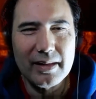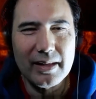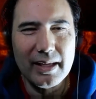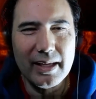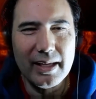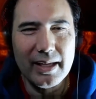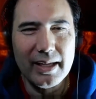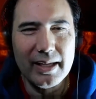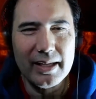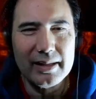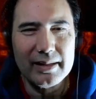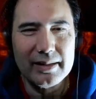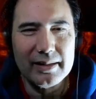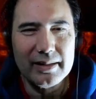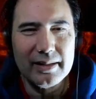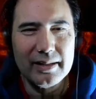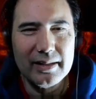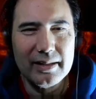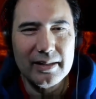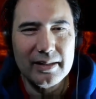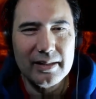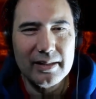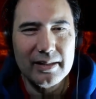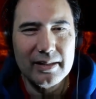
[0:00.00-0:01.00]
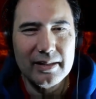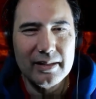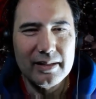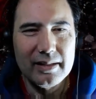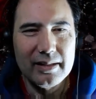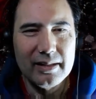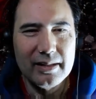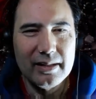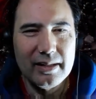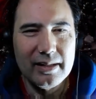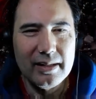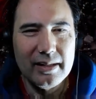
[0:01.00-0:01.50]
And
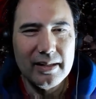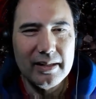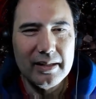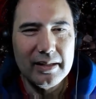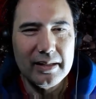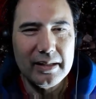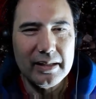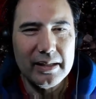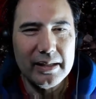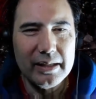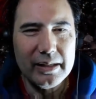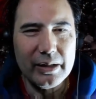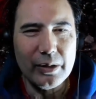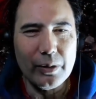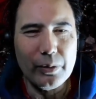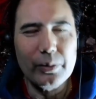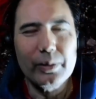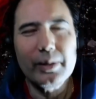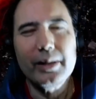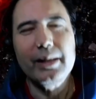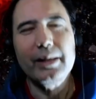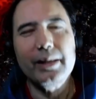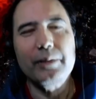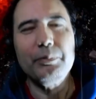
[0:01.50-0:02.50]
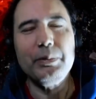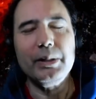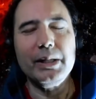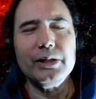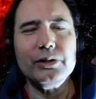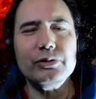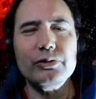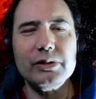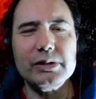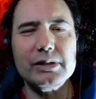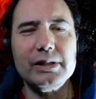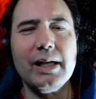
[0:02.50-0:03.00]
no, it'd be
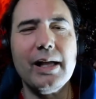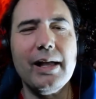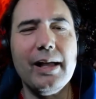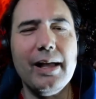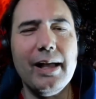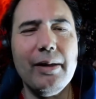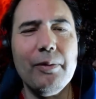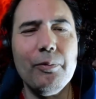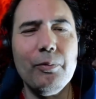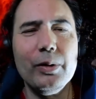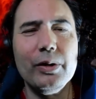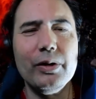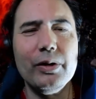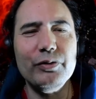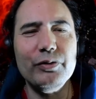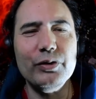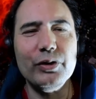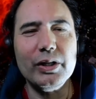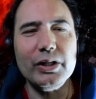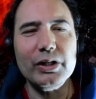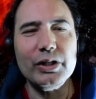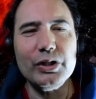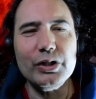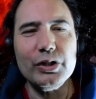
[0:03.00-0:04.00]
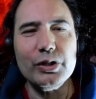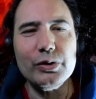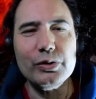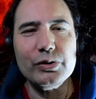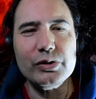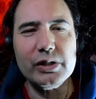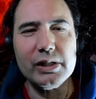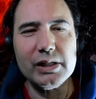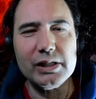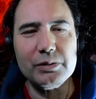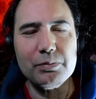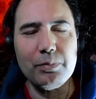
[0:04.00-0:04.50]
interesting. I wonder can use
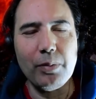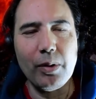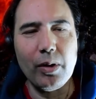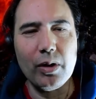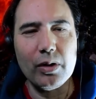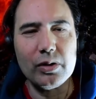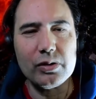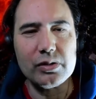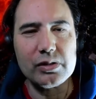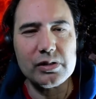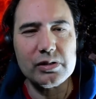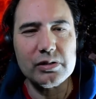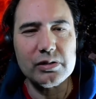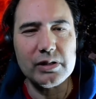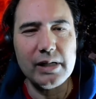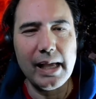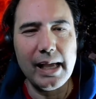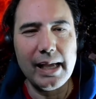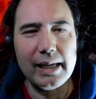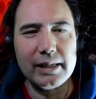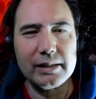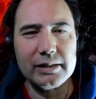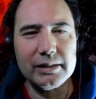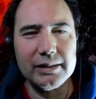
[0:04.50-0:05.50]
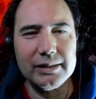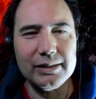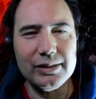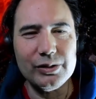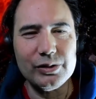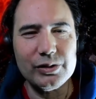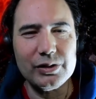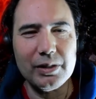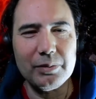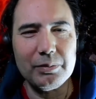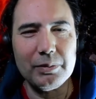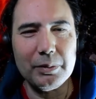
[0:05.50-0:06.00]
these balls to actually do
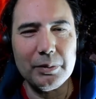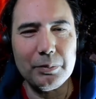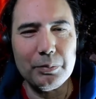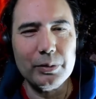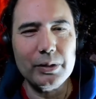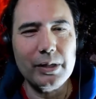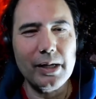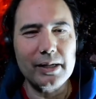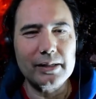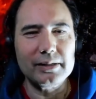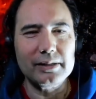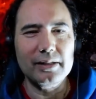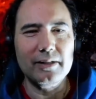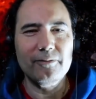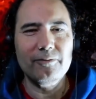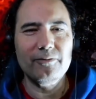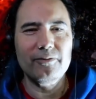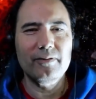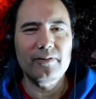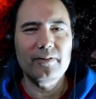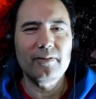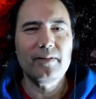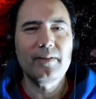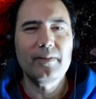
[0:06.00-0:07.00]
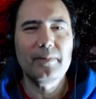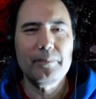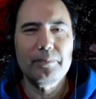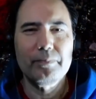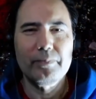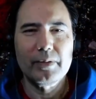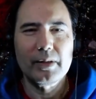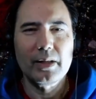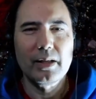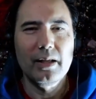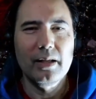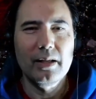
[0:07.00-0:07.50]
something productive
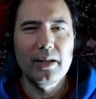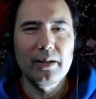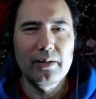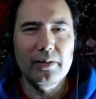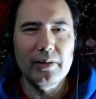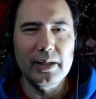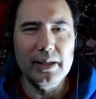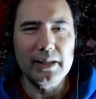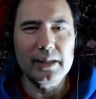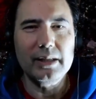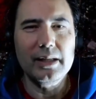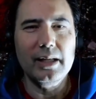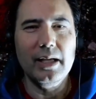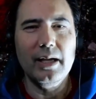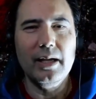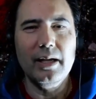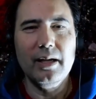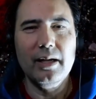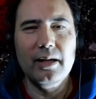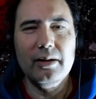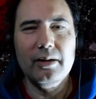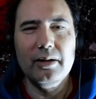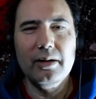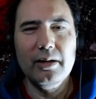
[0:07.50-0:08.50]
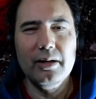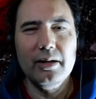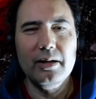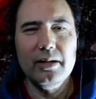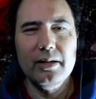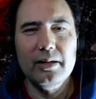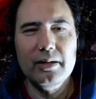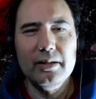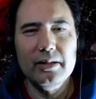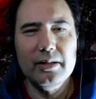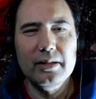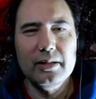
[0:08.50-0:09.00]
in
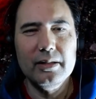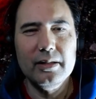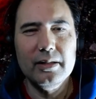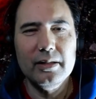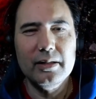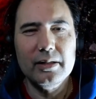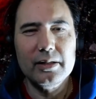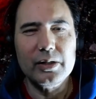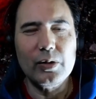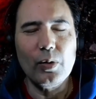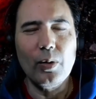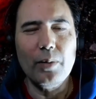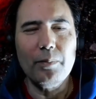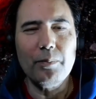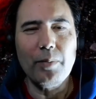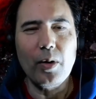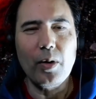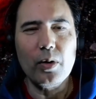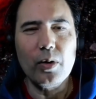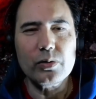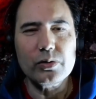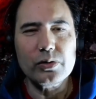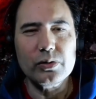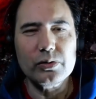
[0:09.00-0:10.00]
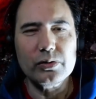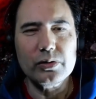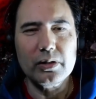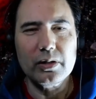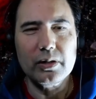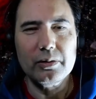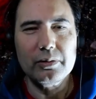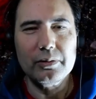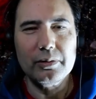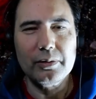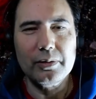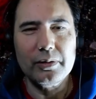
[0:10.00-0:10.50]
going balls. Those
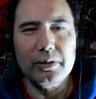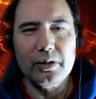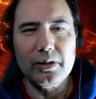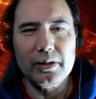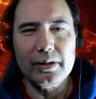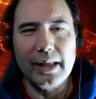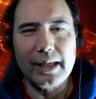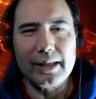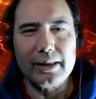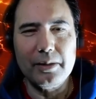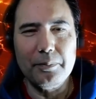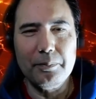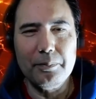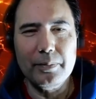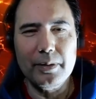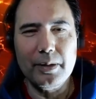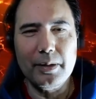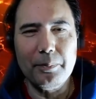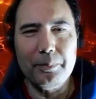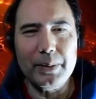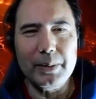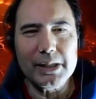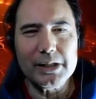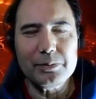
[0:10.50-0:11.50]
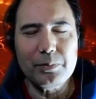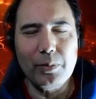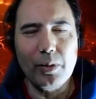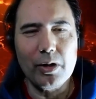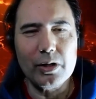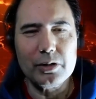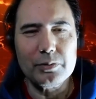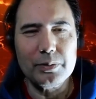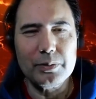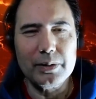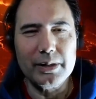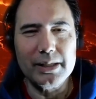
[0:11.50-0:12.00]
look like the beach
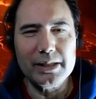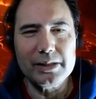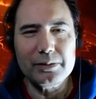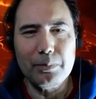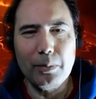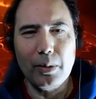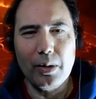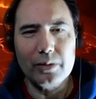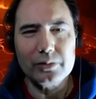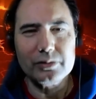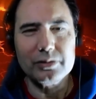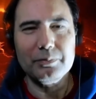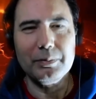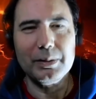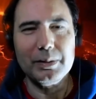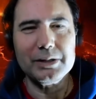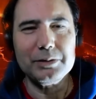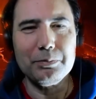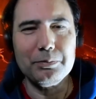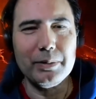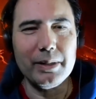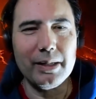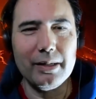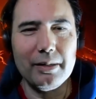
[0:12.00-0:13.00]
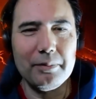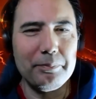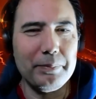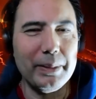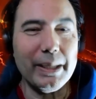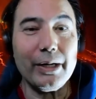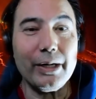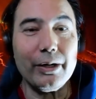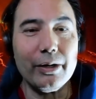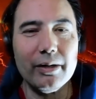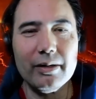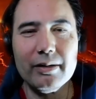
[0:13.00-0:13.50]
balls, but these balls are much
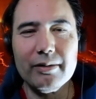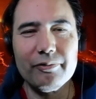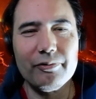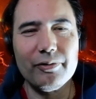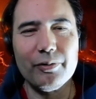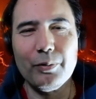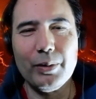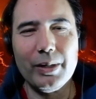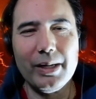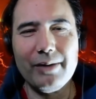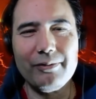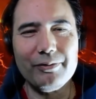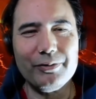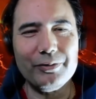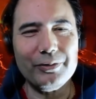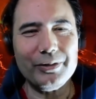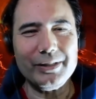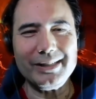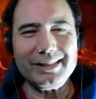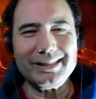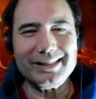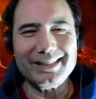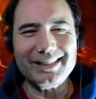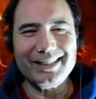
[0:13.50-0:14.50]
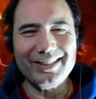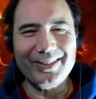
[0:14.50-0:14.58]
bigger for whatever reason.